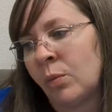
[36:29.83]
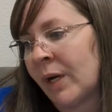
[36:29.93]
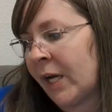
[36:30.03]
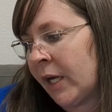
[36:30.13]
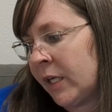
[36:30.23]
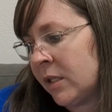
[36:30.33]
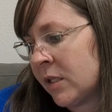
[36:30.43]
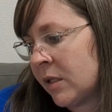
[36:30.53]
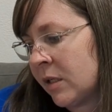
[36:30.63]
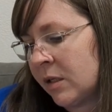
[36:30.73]
behind
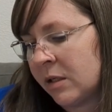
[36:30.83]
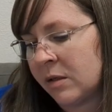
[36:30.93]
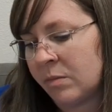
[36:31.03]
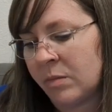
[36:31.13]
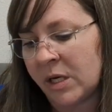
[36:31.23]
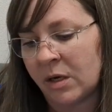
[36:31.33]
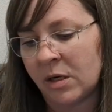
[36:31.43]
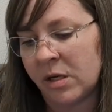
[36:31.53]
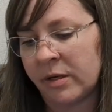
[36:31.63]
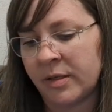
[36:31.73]

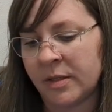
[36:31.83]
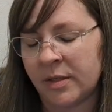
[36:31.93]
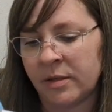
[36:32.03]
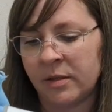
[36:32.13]
because,